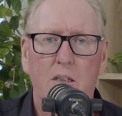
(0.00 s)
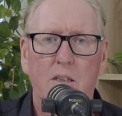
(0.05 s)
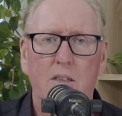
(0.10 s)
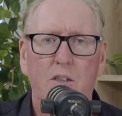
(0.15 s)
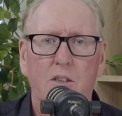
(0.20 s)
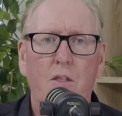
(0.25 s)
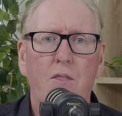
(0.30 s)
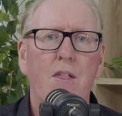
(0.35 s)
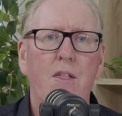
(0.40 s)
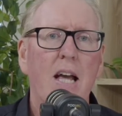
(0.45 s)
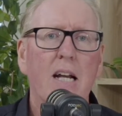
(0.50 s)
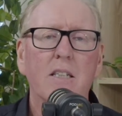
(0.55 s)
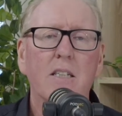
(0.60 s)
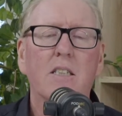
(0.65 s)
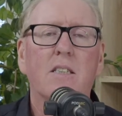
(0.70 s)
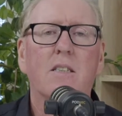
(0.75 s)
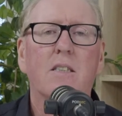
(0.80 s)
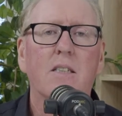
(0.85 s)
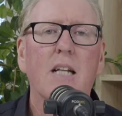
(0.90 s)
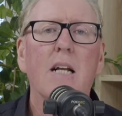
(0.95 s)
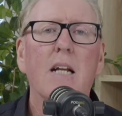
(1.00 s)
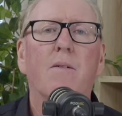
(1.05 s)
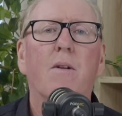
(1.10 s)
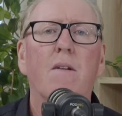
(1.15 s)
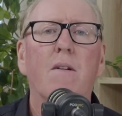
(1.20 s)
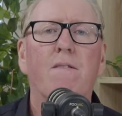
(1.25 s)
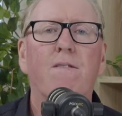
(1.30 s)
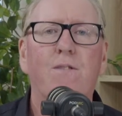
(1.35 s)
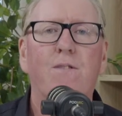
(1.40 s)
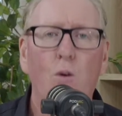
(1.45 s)
So that
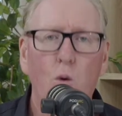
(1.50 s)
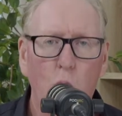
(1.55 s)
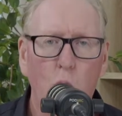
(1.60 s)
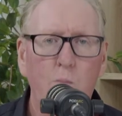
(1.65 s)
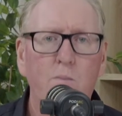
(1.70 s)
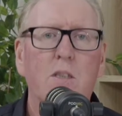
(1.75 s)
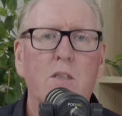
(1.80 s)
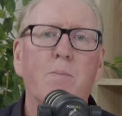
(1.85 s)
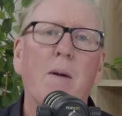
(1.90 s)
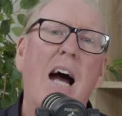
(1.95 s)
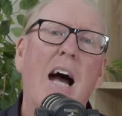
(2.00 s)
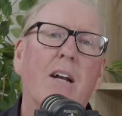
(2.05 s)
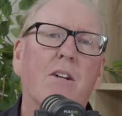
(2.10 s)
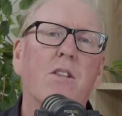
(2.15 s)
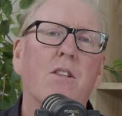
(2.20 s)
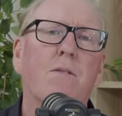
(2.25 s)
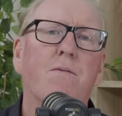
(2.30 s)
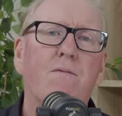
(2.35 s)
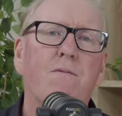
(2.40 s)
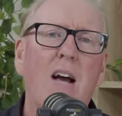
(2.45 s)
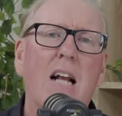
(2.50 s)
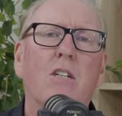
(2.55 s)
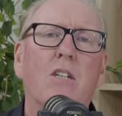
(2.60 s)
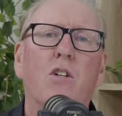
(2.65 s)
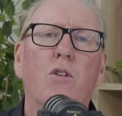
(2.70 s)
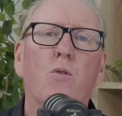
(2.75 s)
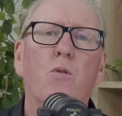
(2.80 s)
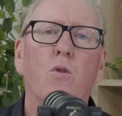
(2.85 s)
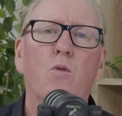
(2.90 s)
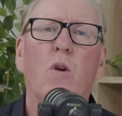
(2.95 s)
forms part of the
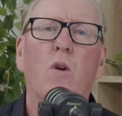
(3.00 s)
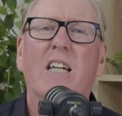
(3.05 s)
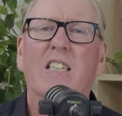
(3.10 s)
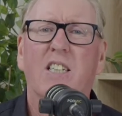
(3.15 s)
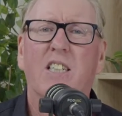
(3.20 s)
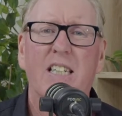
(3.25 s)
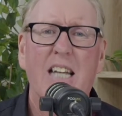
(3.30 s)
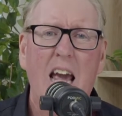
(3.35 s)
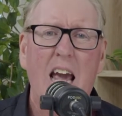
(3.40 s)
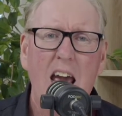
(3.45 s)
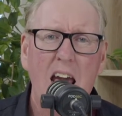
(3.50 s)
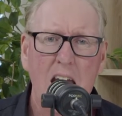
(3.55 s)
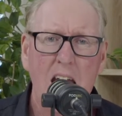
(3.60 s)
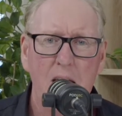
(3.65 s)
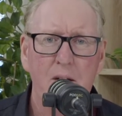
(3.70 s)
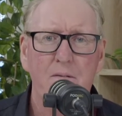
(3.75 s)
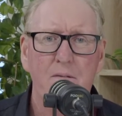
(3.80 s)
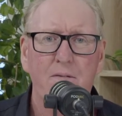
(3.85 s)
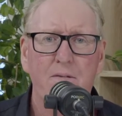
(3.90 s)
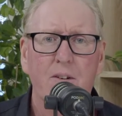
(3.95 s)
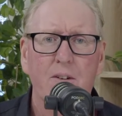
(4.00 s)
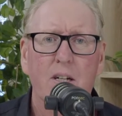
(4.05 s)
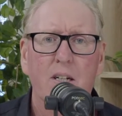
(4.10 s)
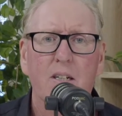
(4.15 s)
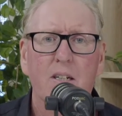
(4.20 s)
value you actually have.